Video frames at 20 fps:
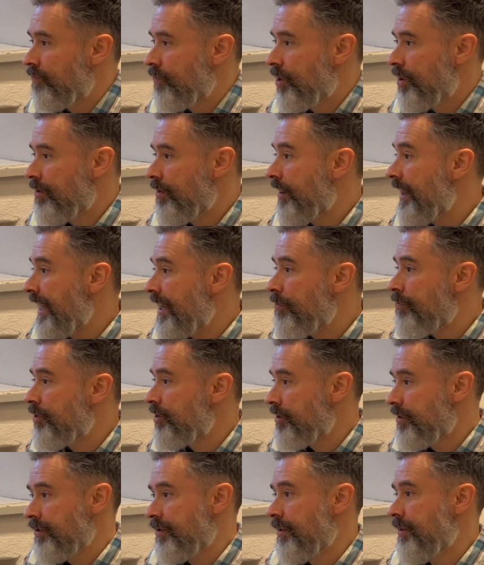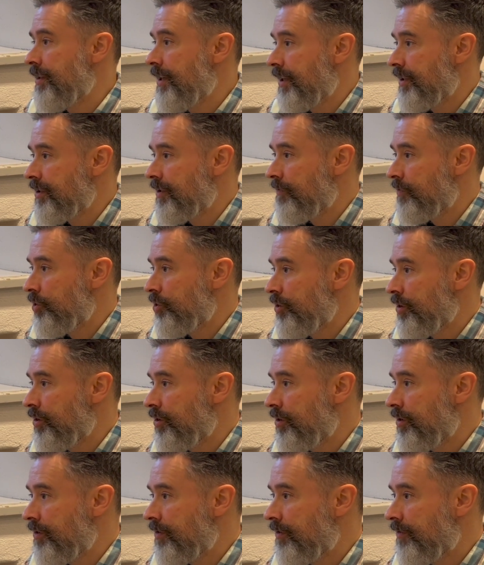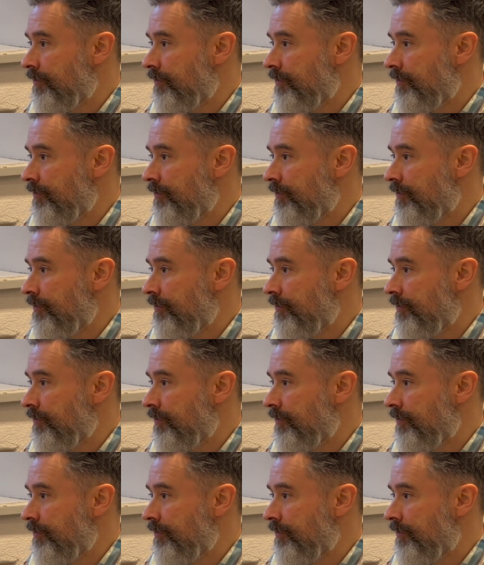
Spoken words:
the language, the syntax of the tradition.